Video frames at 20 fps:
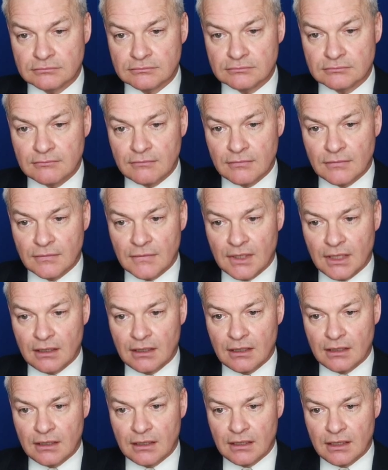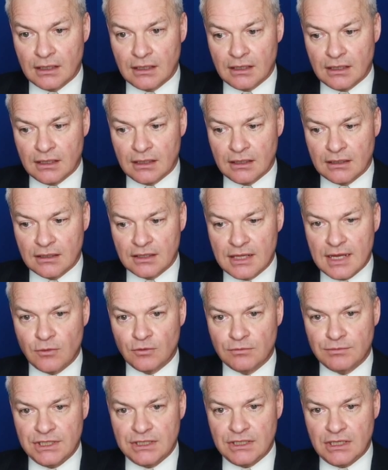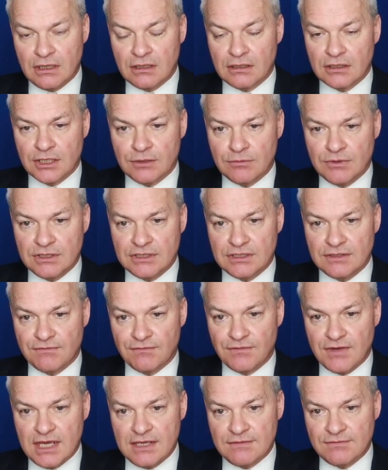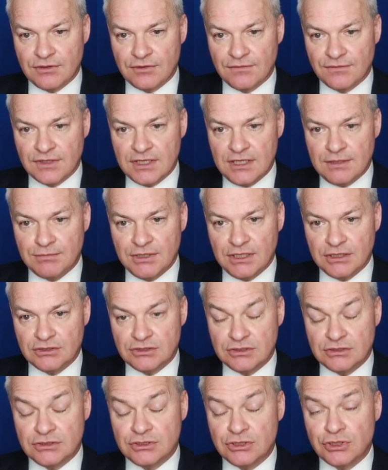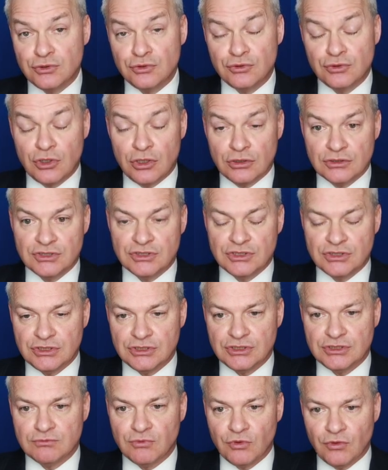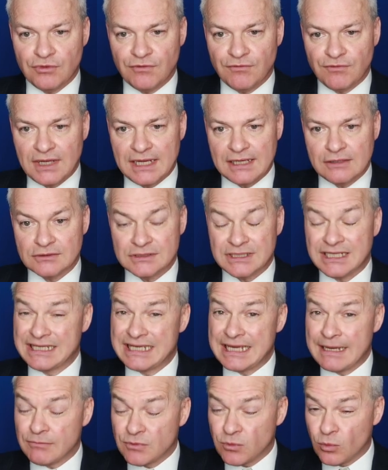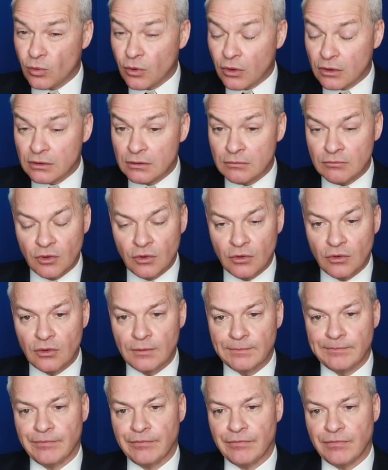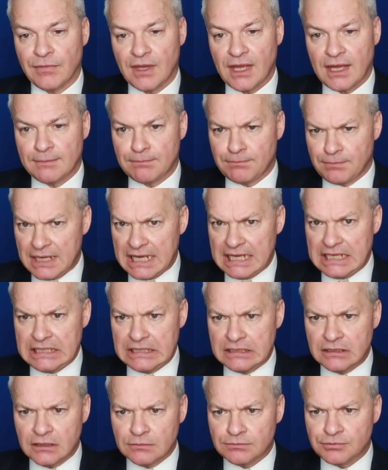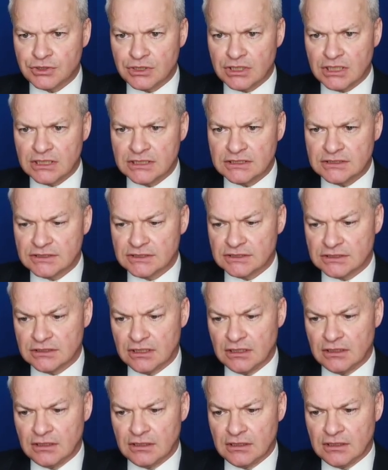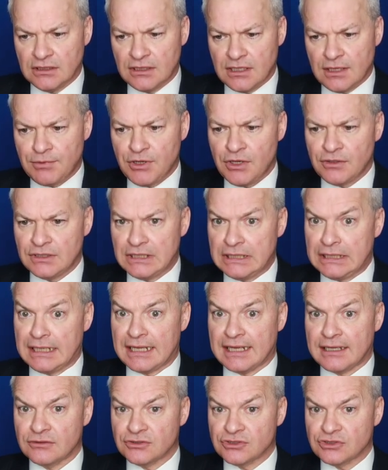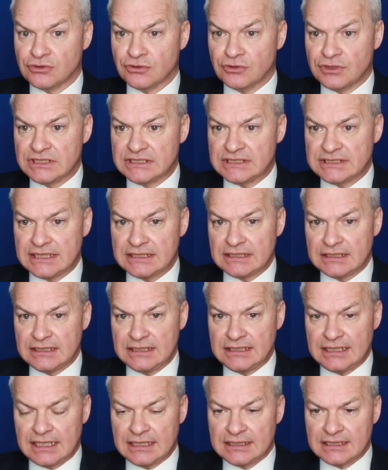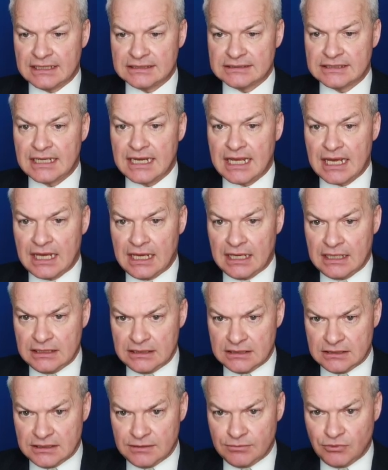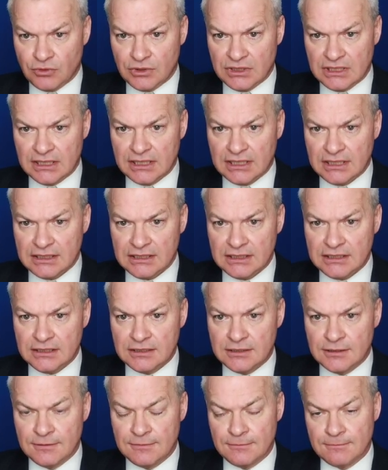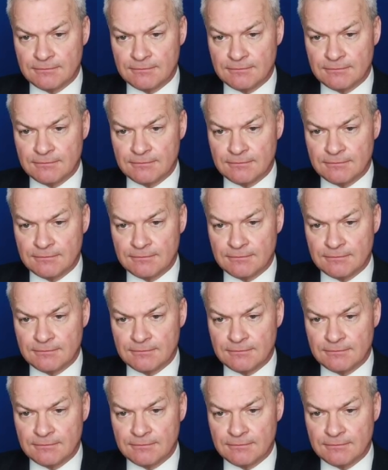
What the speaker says: And that would be the argument in favour of keeping two consonants more than vowels. I kept one more and paid the price. Opponent now scoring steadily and has an 80-point lead.